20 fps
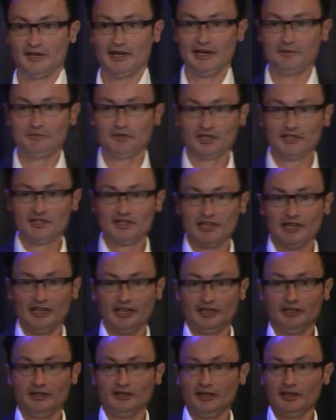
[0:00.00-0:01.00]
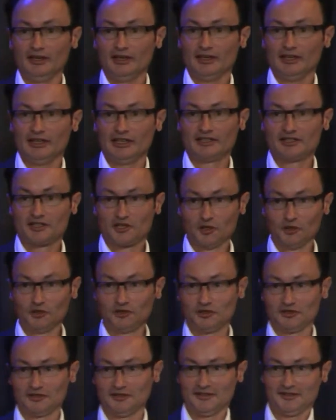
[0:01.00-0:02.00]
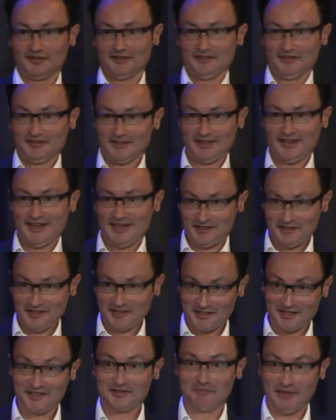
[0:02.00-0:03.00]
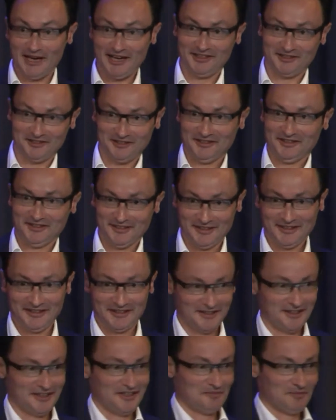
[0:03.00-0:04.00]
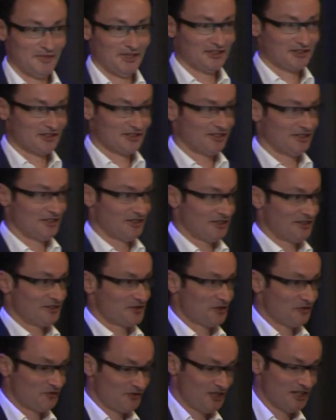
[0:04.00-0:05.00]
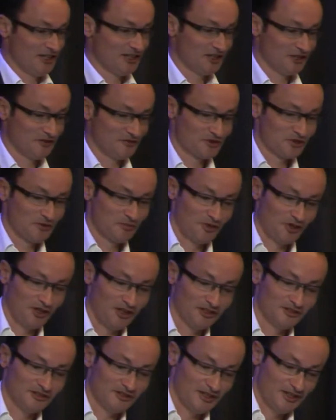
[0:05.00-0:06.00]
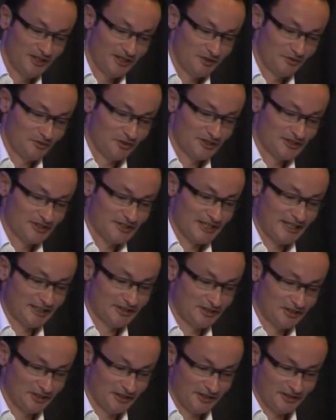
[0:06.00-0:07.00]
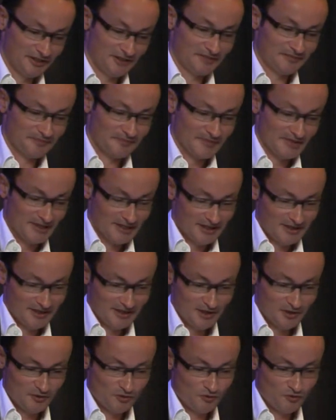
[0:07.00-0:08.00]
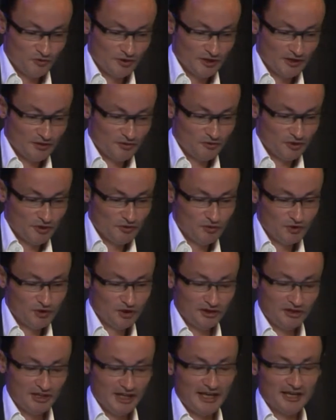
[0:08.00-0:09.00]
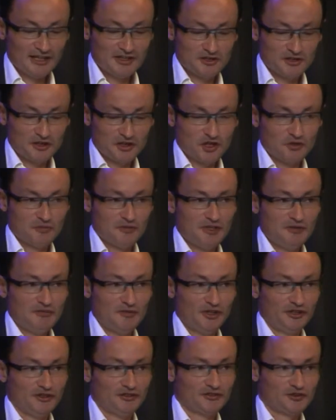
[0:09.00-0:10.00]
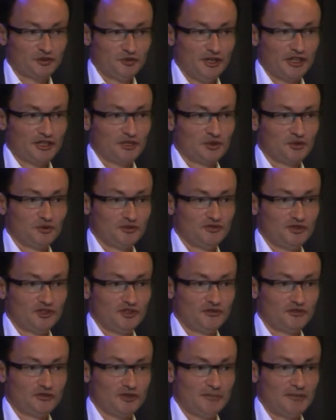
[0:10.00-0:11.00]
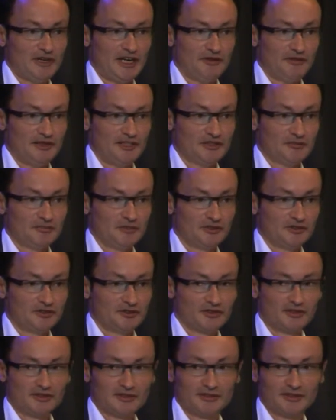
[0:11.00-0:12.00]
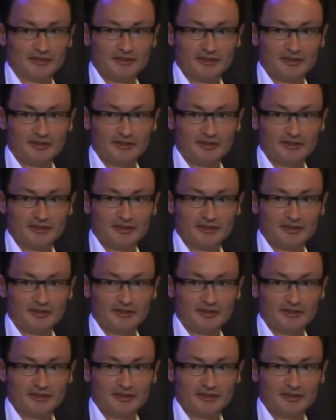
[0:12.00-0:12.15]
I'm not saying it's good. I think it's bad. But the feeling of the board was that we wouldn't like such members to accuse us from harassment.